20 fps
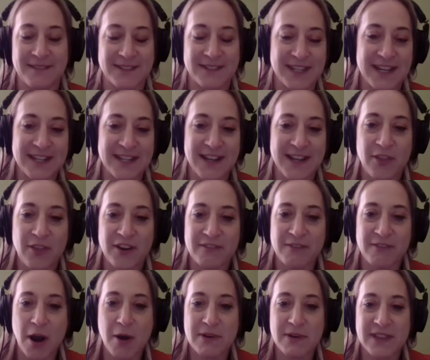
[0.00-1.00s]
see nothing
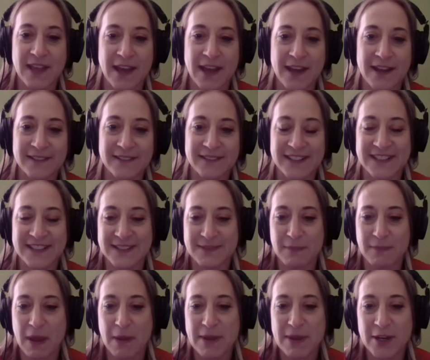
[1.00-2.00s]
wrong with that. It's
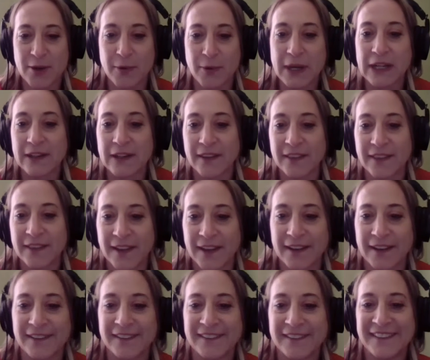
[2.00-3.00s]
maybe a New England thing.